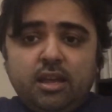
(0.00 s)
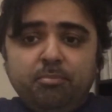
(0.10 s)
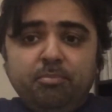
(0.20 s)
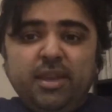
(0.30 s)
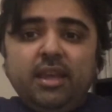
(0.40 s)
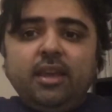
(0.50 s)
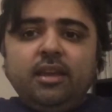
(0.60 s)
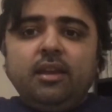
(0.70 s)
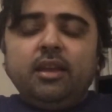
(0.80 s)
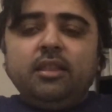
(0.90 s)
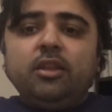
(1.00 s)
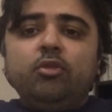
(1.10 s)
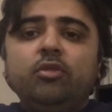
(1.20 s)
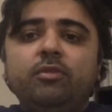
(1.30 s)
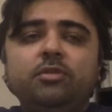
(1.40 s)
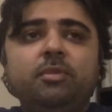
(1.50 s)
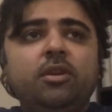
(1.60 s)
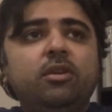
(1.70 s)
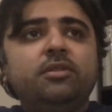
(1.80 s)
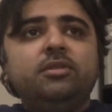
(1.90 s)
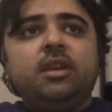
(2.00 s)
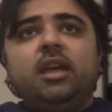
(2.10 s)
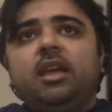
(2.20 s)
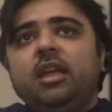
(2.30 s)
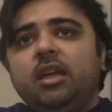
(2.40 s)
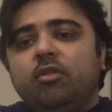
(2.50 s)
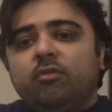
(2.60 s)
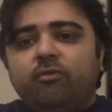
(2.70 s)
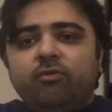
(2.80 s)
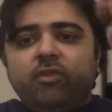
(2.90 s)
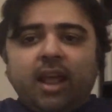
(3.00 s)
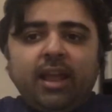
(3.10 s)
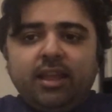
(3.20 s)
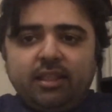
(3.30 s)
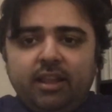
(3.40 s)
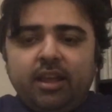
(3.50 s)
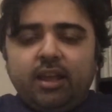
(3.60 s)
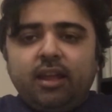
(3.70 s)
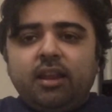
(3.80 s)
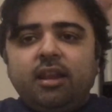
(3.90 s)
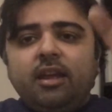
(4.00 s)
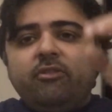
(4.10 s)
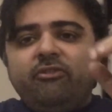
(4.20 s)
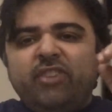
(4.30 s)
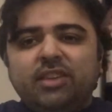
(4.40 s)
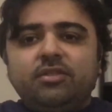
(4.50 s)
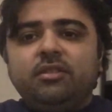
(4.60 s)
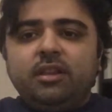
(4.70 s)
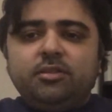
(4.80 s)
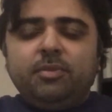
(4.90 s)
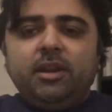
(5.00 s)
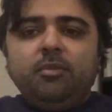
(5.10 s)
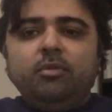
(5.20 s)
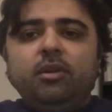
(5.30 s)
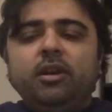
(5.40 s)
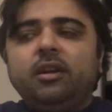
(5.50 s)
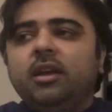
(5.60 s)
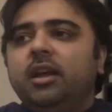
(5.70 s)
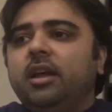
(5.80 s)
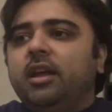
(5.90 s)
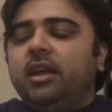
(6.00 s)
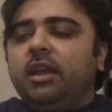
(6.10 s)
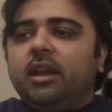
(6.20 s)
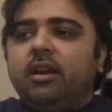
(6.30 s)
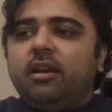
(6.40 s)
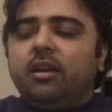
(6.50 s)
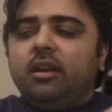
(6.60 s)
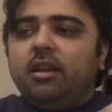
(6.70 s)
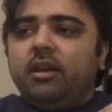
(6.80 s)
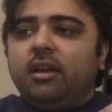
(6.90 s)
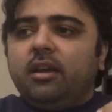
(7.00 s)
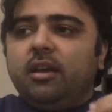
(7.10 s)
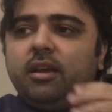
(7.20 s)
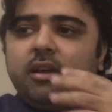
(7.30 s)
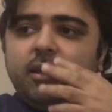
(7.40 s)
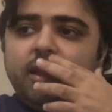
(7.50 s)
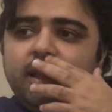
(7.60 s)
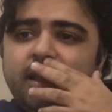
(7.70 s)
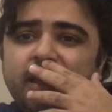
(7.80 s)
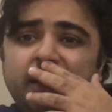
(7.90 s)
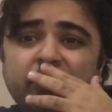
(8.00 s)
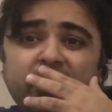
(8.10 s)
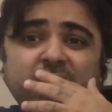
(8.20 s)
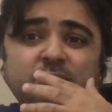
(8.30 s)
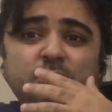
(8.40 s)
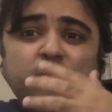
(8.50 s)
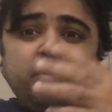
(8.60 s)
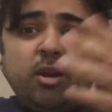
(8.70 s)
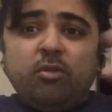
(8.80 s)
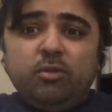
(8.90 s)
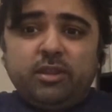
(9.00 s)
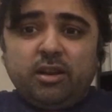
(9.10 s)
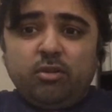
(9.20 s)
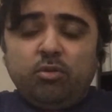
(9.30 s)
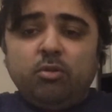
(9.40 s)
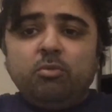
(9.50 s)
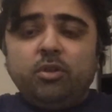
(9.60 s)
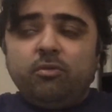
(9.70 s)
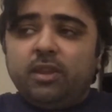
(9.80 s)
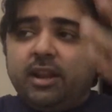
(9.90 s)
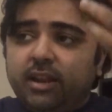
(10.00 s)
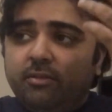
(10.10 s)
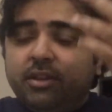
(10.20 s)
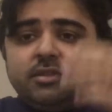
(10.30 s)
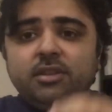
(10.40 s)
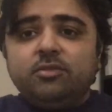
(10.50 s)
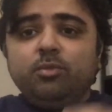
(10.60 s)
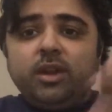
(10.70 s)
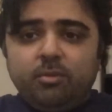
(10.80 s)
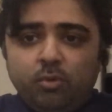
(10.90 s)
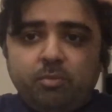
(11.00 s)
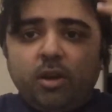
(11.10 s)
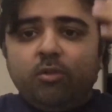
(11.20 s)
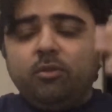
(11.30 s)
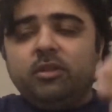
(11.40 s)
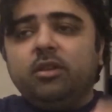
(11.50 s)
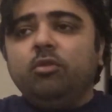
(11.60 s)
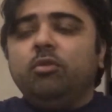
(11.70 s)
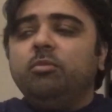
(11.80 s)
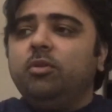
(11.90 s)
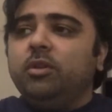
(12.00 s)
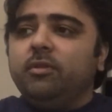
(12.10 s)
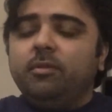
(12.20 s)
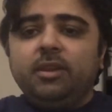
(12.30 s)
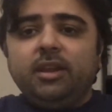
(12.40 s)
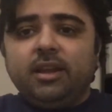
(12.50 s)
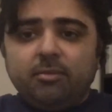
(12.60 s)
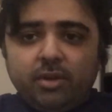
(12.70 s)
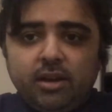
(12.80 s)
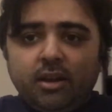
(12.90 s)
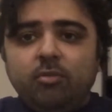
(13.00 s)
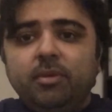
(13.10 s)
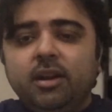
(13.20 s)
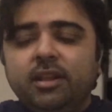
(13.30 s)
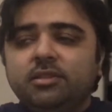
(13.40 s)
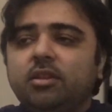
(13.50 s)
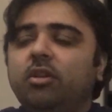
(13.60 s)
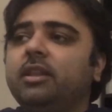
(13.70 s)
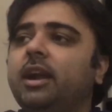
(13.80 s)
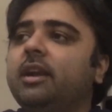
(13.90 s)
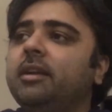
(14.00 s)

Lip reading: being in the universe, because he could fly in the air faster than a speedy bullet. He could, he is more powerful than a locomotive. Well, anyways, he's way more powerful than a locomotive. I mean, he can bring down buildings and all that.